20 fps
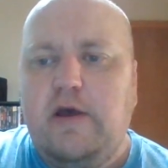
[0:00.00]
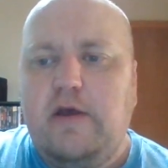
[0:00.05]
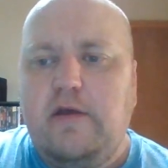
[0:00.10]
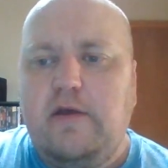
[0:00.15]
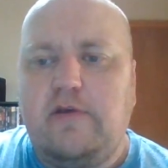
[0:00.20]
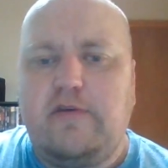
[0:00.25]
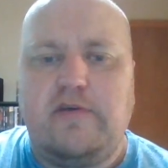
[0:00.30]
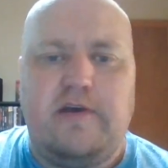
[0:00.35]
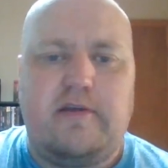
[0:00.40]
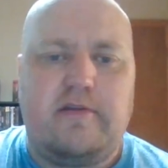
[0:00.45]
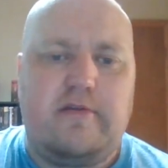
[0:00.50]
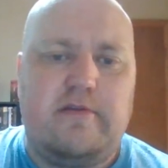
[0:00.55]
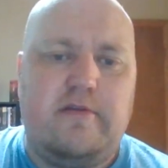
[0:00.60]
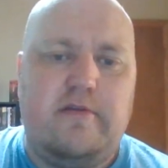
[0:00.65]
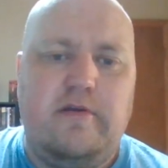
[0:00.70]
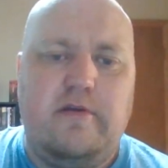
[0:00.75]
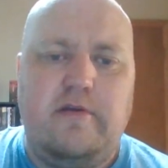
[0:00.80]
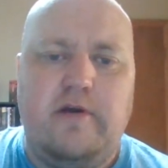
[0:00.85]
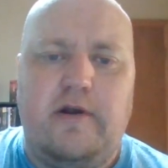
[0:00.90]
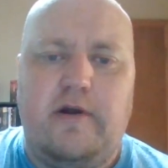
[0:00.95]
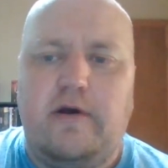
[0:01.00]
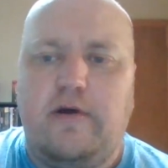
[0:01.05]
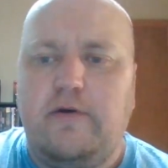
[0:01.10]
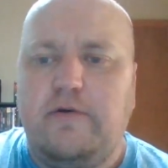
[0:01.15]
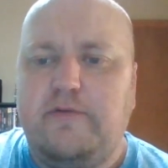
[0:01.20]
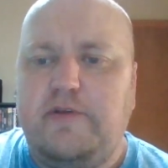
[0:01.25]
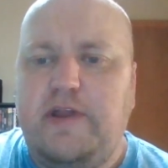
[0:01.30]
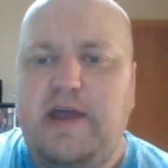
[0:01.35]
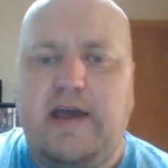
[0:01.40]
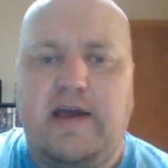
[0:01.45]
Is that, do
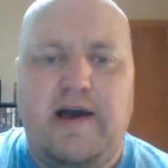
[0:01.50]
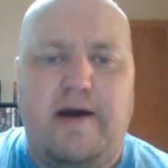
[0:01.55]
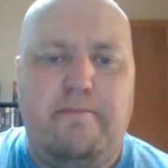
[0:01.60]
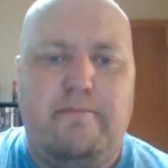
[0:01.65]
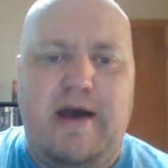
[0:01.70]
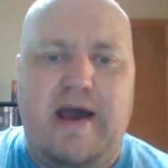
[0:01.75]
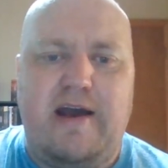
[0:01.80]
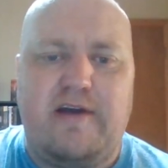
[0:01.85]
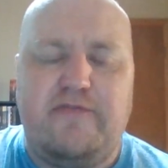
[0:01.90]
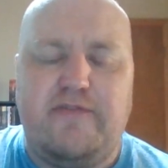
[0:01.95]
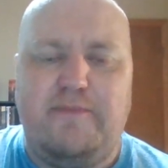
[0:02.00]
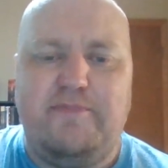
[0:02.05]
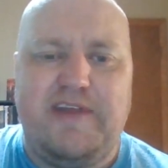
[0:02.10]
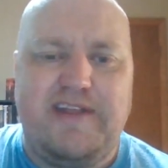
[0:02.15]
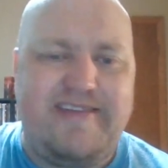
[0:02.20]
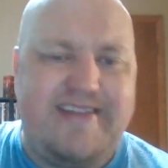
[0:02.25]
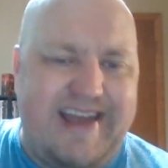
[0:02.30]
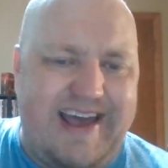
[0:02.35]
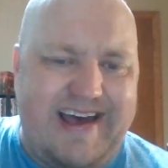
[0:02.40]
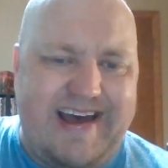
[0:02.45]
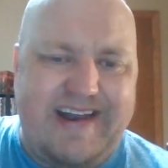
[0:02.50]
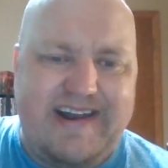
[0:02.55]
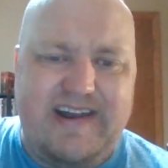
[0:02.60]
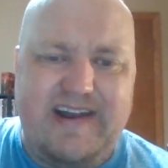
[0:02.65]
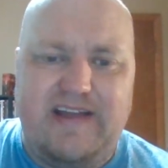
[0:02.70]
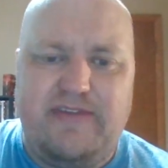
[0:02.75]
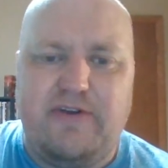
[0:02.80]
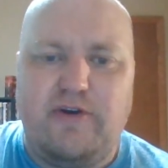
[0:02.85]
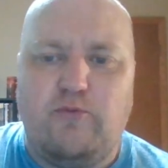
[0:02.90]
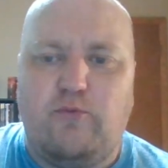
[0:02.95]
they come back from the dead
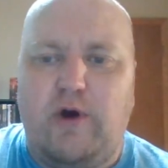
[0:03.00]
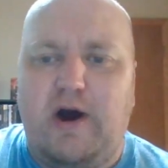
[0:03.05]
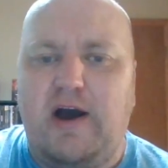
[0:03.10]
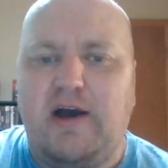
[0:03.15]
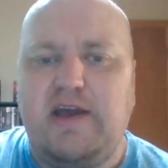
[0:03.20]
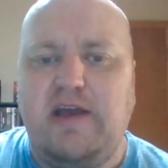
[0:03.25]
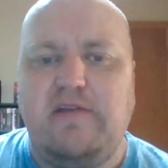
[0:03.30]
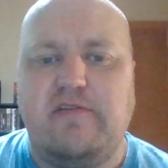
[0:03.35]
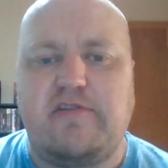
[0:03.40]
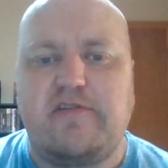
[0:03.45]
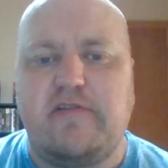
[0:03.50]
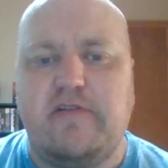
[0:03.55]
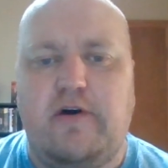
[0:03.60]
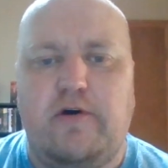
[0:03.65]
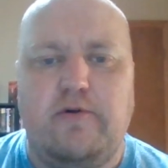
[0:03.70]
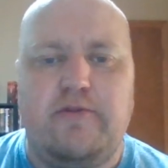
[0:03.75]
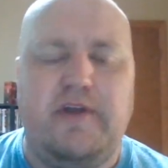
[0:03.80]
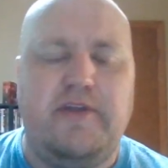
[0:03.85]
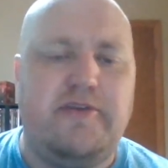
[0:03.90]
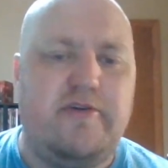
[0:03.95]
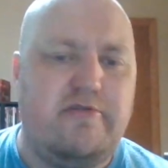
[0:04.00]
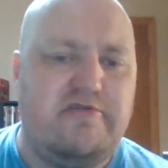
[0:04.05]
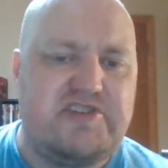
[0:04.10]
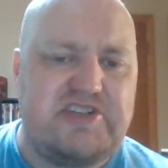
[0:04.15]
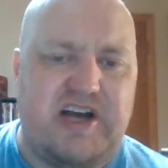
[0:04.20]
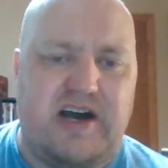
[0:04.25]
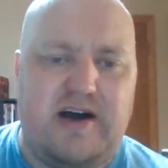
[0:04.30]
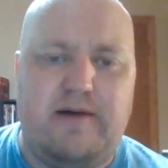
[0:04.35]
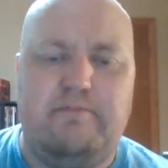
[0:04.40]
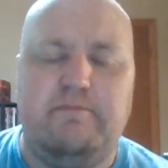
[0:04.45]
and they're walking slow, then they're
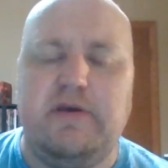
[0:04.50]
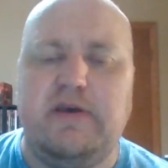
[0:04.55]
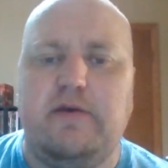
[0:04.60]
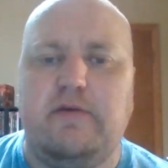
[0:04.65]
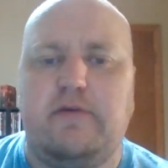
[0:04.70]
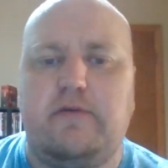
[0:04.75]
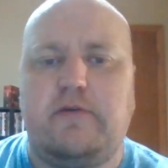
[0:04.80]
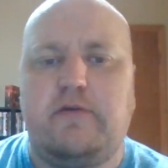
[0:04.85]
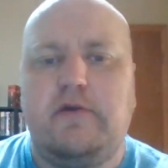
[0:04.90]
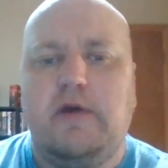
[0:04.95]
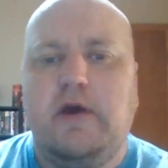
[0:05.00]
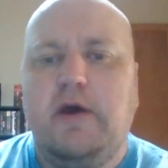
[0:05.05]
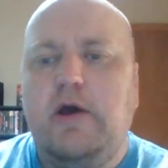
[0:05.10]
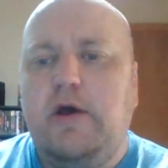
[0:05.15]
zombies?